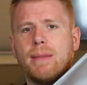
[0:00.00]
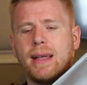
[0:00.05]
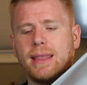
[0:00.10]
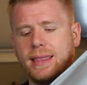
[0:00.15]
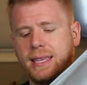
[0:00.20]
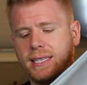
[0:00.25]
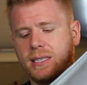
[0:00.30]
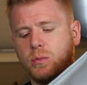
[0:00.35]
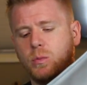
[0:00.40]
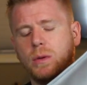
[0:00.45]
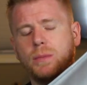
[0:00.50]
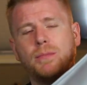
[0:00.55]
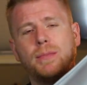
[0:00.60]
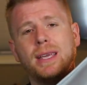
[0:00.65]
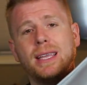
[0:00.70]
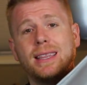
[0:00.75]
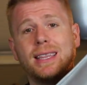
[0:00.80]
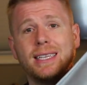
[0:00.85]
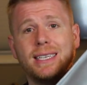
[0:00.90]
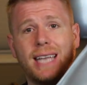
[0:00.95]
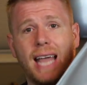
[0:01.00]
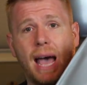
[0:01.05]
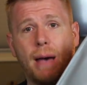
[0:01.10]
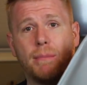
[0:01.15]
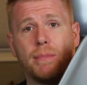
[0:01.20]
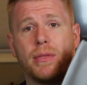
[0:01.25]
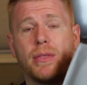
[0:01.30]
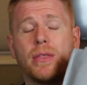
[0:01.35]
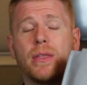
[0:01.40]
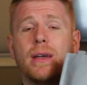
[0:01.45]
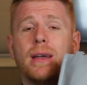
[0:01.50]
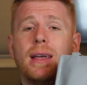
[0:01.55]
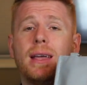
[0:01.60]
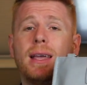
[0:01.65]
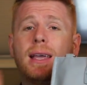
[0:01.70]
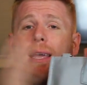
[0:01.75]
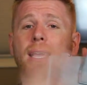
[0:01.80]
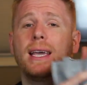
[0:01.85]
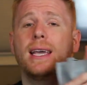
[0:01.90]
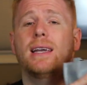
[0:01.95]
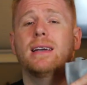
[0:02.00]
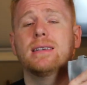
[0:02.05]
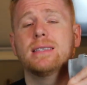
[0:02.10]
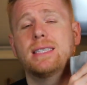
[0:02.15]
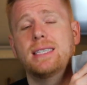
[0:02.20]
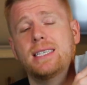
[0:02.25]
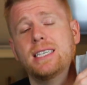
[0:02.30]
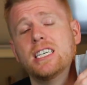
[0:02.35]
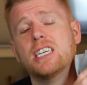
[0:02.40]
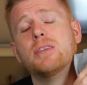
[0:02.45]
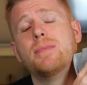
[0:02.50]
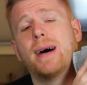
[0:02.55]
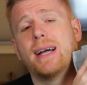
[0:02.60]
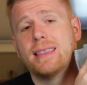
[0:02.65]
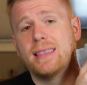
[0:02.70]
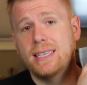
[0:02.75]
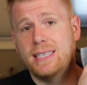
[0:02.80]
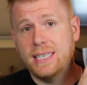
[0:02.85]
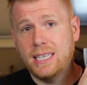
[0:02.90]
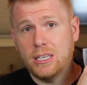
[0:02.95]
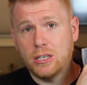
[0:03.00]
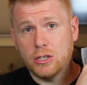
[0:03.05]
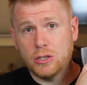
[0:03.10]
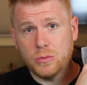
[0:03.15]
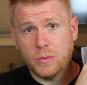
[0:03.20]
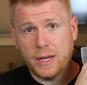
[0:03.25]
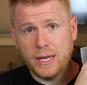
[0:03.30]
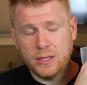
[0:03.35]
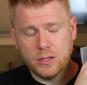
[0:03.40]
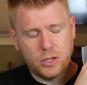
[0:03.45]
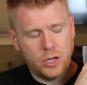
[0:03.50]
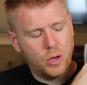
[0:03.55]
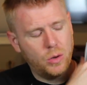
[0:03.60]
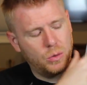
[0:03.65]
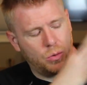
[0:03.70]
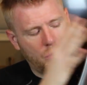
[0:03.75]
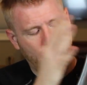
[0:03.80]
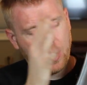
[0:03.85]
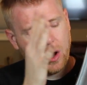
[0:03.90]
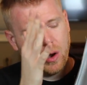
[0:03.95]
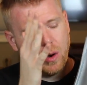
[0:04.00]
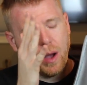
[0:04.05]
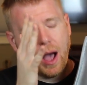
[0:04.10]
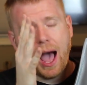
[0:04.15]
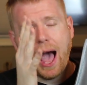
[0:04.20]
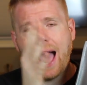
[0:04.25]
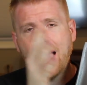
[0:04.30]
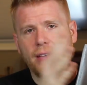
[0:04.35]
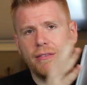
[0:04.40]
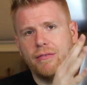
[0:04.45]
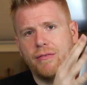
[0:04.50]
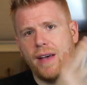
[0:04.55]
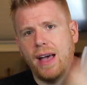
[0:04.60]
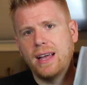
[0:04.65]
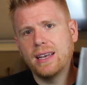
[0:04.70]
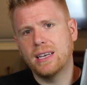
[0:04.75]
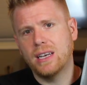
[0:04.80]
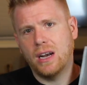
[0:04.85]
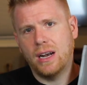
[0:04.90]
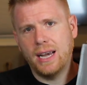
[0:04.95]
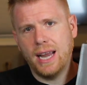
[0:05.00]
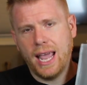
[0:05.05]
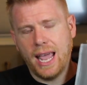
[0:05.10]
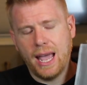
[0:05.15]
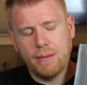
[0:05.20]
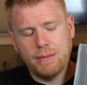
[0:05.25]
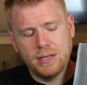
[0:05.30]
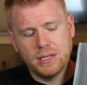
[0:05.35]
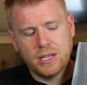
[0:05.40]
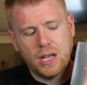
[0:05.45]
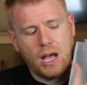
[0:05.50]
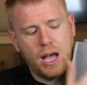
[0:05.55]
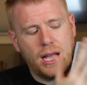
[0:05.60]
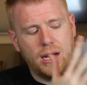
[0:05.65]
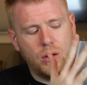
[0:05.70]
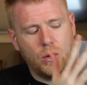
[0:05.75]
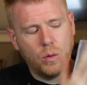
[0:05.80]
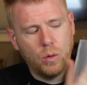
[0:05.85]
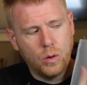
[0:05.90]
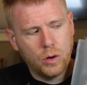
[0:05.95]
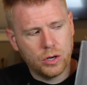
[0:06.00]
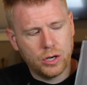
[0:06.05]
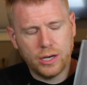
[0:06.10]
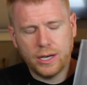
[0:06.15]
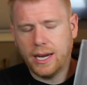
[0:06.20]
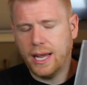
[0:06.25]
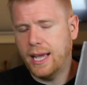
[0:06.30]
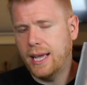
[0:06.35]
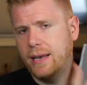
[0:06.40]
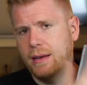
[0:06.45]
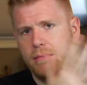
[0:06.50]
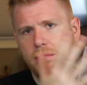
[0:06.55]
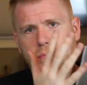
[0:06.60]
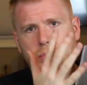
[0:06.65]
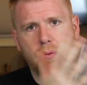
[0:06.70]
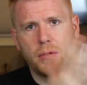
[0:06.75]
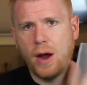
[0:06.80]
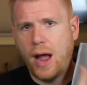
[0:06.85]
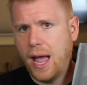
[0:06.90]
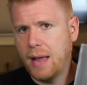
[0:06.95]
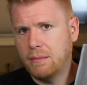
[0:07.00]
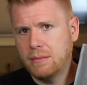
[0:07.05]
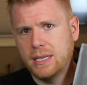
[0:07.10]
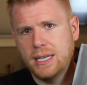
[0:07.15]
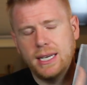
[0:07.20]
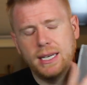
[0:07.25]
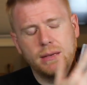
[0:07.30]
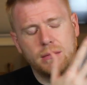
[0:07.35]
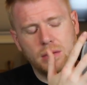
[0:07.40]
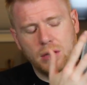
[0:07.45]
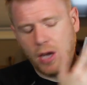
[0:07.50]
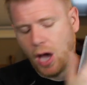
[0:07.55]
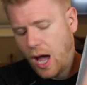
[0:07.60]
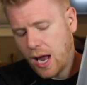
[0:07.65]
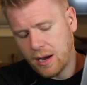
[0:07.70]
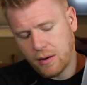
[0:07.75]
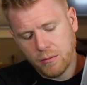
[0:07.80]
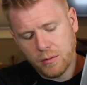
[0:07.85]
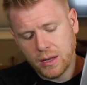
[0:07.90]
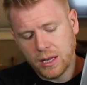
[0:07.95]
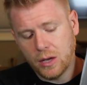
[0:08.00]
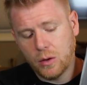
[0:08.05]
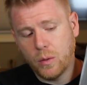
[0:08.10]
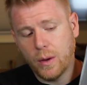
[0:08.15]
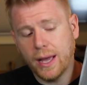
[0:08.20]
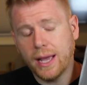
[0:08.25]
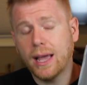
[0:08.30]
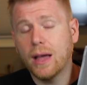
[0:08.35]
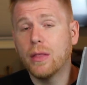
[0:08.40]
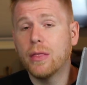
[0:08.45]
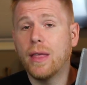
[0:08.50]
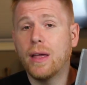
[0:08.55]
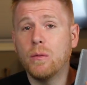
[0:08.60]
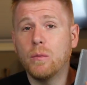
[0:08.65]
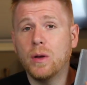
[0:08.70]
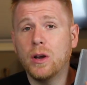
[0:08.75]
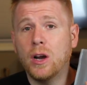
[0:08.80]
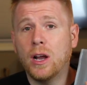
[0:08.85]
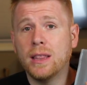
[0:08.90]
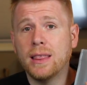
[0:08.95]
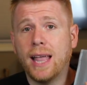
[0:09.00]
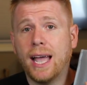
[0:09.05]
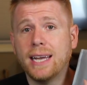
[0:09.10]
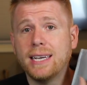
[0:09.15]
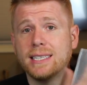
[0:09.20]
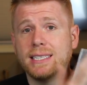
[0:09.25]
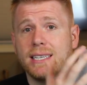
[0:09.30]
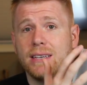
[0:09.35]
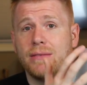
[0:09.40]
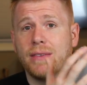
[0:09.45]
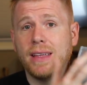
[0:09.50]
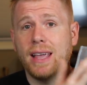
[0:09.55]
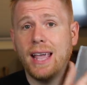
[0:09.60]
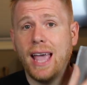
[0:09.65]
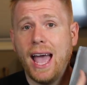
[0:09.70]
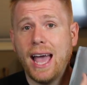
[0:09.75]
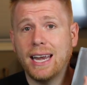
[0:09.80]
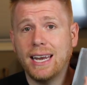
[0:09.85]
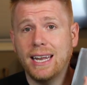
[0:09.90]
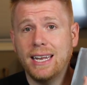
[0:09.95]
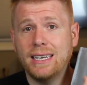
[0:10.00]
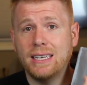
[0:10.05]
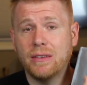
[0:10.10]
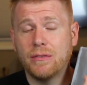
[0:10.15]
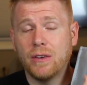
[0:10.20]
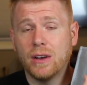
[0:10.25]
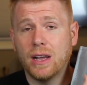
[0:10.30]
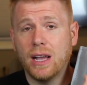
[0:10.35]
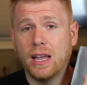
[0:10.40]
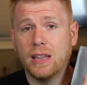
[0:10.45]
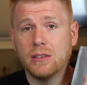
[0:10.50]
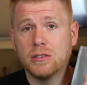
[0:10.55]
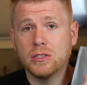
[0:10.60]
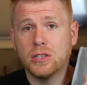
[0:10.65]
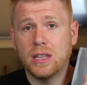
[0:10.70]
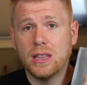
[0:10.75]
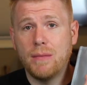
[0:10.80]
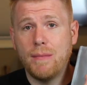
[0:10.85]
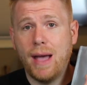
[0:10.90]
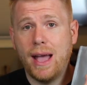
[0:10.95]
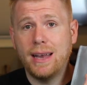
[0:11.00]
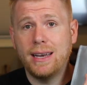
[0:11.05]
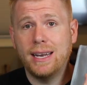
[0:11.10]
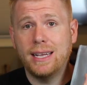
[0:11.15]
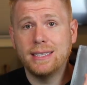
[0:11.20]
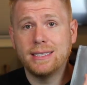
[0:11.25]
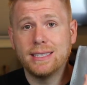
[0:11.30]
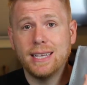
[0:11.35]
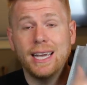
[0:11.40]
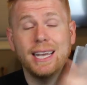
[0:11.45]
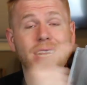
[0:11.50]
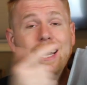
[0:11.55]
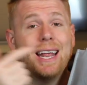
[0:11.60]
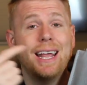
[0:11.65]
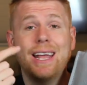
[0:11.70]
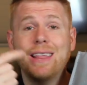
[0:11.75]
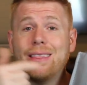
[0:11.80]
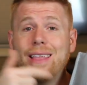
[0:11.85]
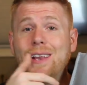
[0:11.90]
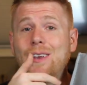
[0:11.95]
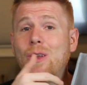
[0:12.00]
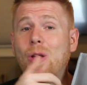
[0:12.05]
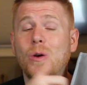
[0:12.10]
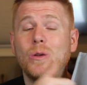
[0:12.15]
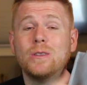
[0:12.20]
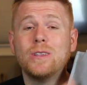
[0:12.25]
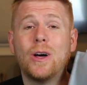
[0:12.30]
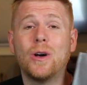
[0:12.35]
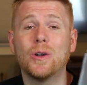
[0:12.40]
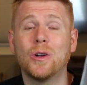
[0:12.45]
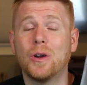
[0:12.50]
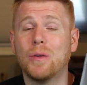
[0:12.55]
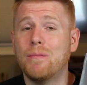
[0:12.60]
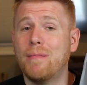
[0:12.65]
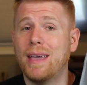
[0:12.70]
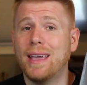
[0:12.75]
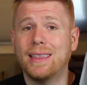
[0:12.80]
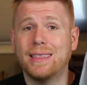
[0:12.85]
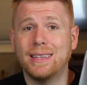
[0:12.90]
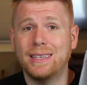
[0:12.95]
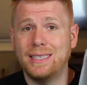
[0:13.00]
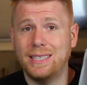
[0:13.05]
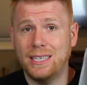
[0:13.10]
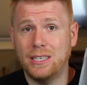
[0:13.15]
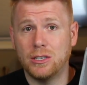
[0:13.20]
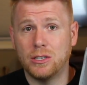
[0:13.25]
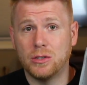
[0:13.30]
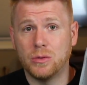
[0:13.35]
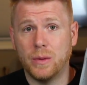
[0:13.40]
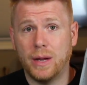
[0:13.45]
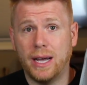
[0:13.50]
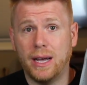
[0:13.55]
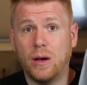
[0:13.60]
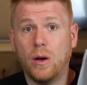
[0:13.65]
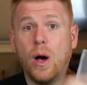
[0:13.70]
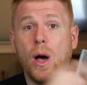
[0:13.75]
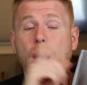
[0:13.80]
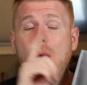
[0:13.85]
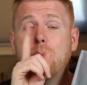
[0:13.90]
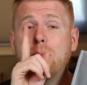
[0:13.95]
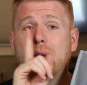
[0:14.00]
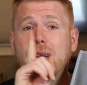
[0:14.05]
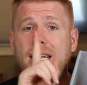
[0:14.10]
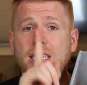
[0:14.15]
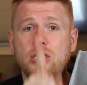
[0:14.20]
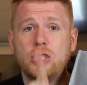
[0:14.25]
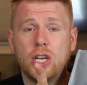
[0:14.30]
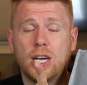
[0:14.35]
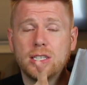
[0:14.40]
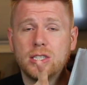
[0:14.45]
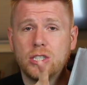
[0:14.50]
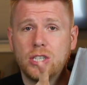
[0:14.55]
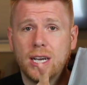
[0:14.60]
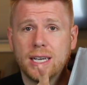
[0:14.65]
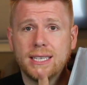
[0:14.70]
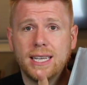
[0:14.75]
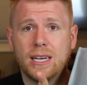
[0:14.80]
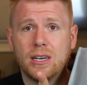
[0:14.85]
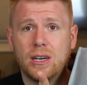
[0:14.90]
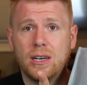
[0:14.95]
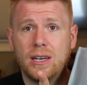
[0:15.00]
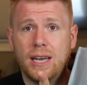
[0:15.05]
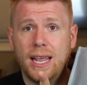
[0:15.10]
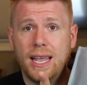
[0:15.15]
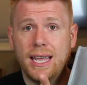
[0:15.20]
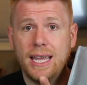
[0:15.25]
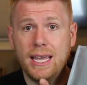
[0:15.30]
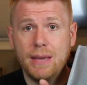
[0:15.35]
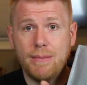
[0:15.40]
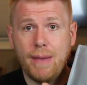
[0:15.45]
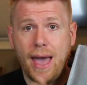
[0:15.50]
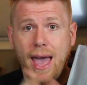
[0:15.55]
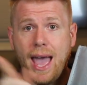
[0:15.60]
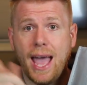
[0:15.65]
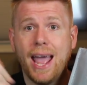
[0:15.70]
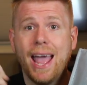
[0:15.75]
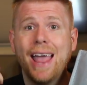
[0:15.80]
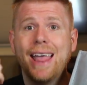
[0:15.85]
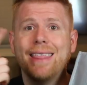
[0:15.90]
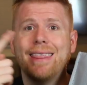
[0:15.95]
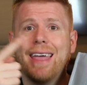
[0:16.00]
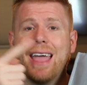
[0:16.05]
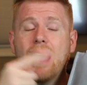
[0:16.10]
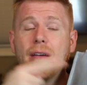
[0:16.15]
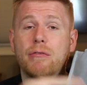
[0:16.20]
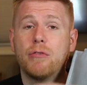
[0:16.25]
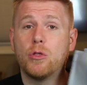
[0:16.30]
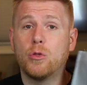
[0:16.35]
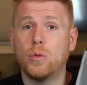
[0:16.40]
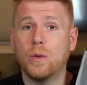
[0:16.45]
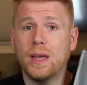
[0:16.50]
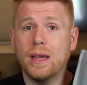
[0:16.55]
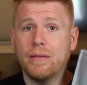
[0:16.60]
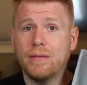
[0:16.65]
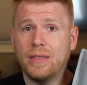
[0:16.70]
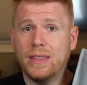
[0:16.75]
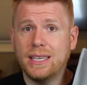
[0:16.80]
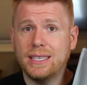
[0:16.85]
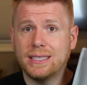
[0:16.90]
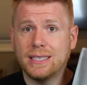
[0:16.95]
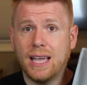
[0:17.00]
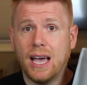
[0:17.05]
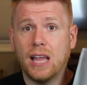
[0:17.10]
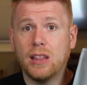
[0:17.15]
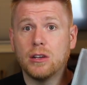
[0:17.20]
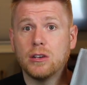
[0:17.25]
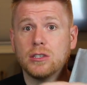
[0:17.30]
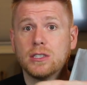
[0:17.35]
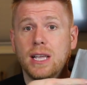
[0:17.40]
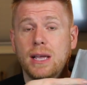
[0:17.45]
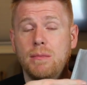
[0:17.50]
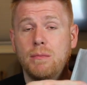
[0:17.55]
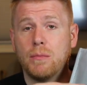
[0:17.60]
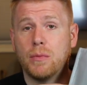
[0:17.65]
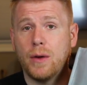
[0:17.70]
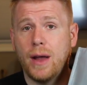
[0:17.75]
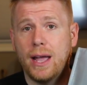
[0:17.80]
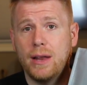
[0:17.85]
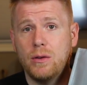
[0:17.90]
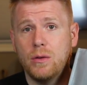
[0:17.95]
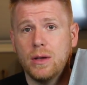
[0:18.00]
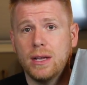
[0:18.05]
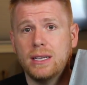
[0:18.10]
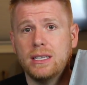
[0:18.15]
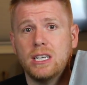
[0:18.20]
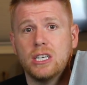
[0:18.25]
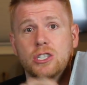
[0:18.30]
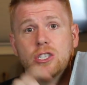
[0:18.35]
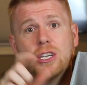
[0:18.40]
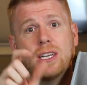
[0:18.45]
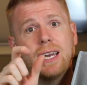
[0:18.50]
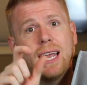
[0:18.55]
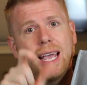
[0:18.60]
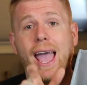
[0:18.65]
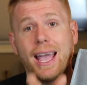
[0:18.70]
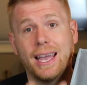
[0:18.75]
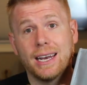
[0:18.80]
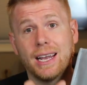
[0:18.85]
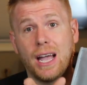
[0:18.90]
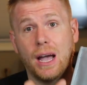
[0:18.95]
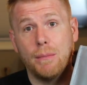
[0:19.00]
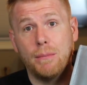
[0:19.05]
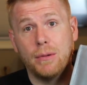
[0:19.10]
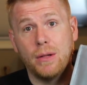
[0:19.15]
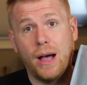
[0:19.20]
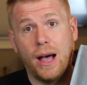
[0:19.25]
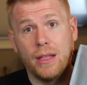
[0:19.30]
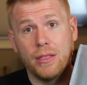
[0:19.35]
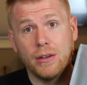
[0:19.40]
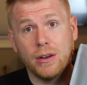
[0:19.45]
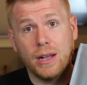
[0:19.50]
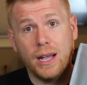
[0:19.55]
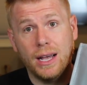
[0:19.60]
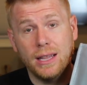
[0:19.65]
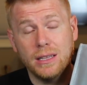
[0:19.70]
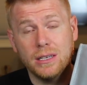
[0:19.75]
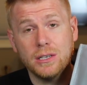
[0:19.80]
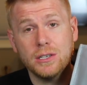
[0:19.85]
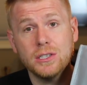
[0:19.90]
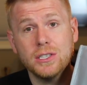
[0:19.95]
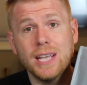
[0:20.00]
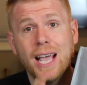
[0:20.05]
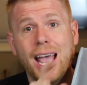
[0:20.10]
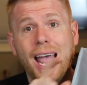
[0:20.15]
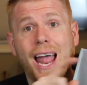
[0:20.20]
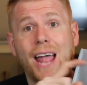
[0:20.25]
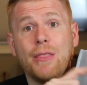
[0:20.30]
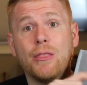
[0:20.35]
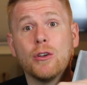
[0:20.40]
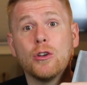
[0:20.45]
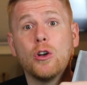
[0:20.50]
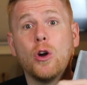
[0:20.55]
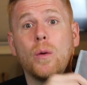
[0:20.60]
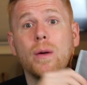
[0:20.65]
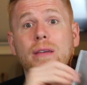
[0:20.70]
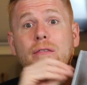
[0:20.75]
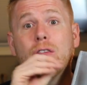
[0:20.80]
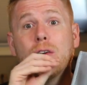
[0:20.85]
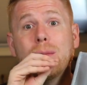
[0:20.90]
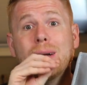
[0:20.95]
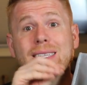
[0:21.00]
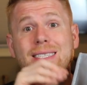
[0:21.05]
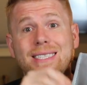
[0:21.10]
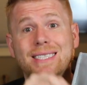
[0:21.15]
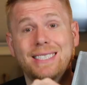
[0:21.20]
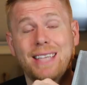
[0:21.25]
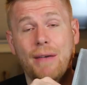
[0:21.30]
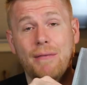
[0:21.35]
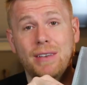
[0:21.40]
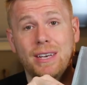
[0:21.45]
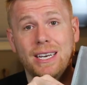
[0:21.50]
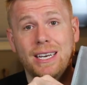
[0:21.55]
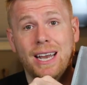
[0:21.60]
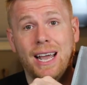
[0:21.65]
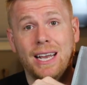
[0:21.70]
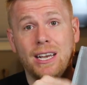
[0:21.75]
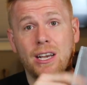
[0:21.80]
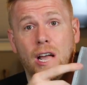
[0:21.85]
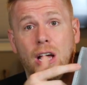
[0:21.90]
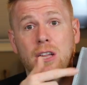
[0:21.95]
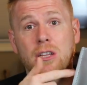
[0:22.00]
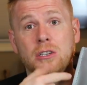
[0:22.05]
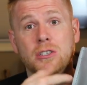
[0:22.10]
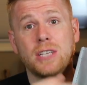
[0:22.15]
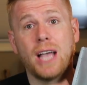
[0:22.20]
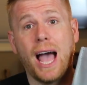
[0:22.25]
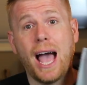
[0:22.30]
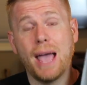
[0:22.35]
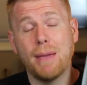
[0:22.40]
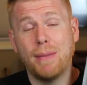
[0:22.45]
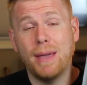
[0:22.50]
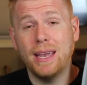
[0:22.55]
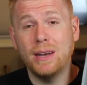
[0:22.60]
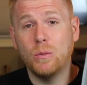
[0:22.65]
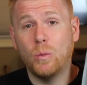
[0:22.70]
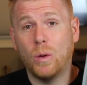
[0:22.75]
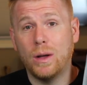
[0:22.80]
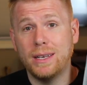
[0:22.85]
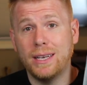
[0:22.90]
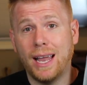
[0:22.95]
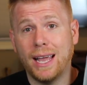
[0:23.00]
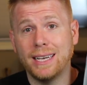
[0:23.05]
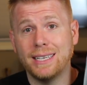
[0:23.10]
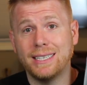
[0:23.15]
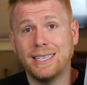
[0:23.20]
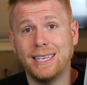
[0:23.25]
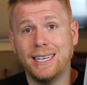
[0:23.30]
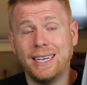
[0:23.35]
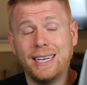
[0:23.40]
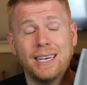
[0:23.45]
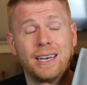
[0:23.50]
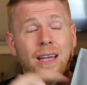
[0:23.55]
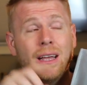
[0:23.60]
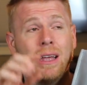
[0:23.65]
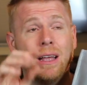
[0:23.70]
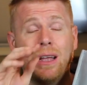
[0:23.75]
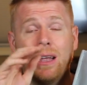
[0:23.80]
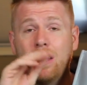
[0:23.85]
about this would be the depth. Here's the deal about the Dieter Dwell tote, though. I found it on Amazon, ordered it, primed it, got it really quick, then went online to see if they had it in different colors on the Matt and Nat site. They no longer make the Dieter Dwell, but I just checked out on eBay. They have 3 of these colors in brand new condition and a couple other colors, and they're going for about $79. I paid $119.